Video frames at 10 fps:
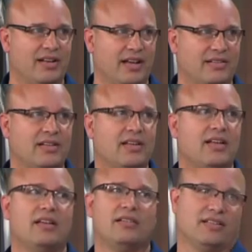index
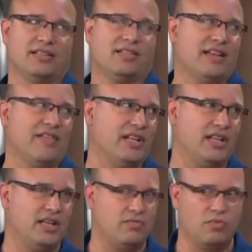because it's
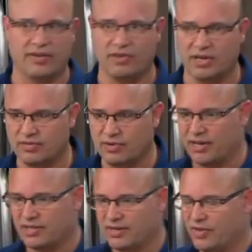70, whatever it is right
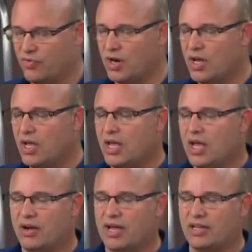now, 74.
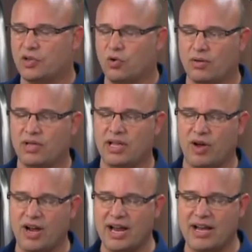Okay, so
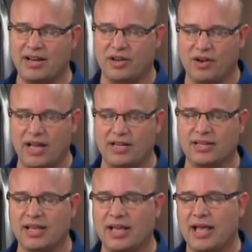greater than 80
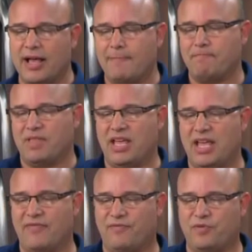degrees.
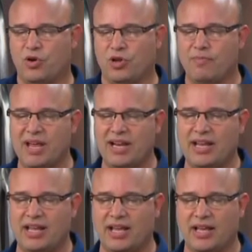If your
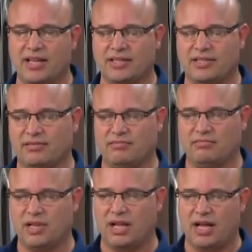humidity is
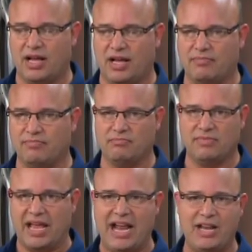
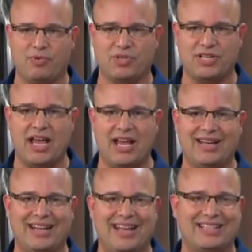
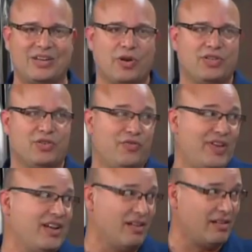80%, it's going to
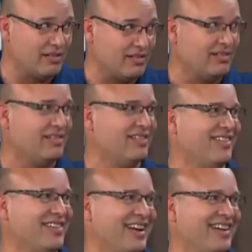feel,
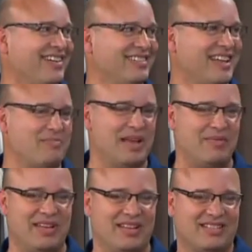okay, like
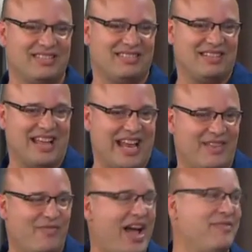maybe it's
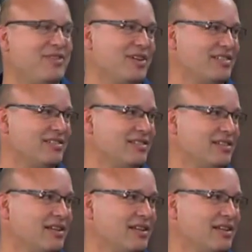85 degrees